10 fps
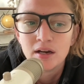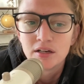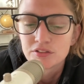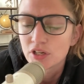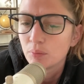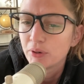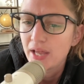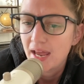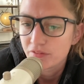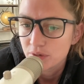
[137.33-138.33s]
So put
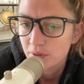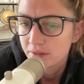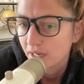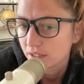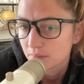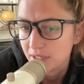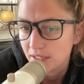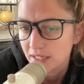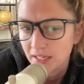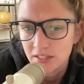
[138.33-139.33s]
everyone that you're
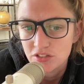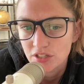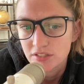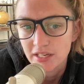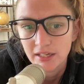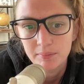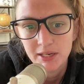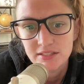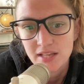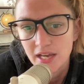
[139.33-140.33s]
meeting into your
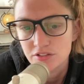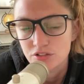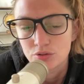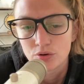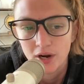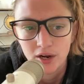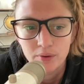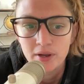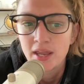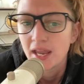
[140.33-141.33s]
database as you
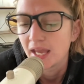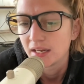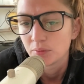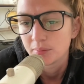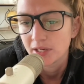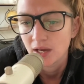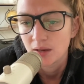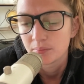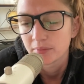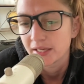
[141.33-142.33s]
grow, and it will
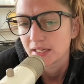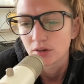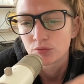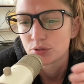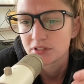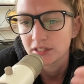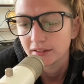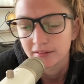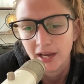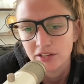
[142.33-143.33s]
become like a routine
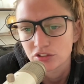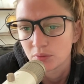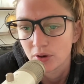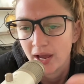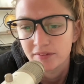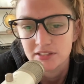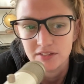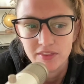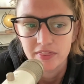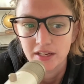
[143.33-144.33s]
task. You won't have to
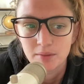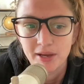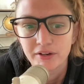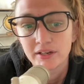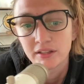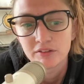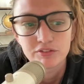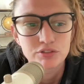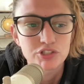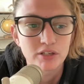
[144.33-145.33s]
even think about it in the
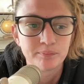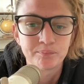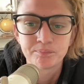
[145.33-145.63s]
future.